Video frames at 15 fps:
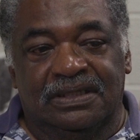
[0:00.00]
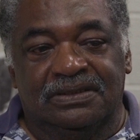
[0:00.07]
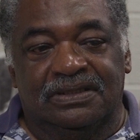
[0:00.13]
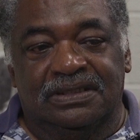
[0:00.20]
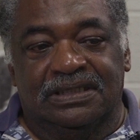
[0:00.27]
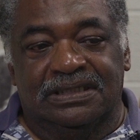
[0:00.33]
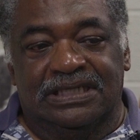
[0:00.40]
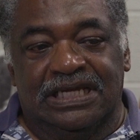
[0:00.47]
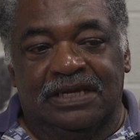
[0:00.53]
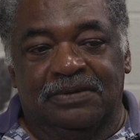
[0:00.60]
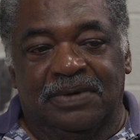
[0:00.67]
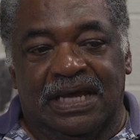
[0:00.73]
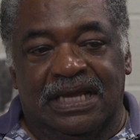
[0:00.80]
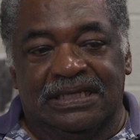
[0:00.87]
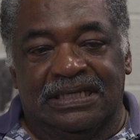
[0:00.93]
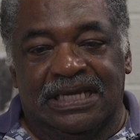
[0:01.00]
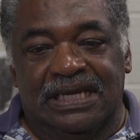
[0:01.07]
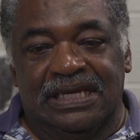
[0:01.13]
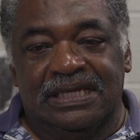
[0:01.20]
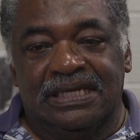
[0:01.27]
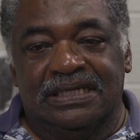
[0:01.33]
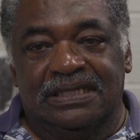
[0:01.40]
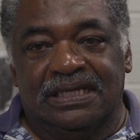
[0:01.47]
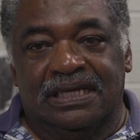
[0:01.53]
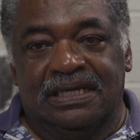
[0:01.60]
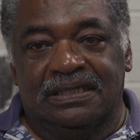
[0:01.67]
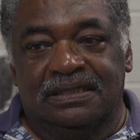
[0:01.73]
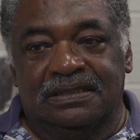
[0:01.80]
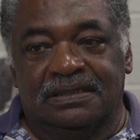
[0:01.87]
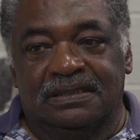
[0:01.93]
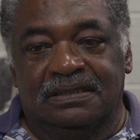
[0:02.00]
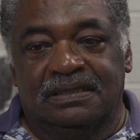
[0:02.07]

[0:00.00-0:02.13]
took it day by day, and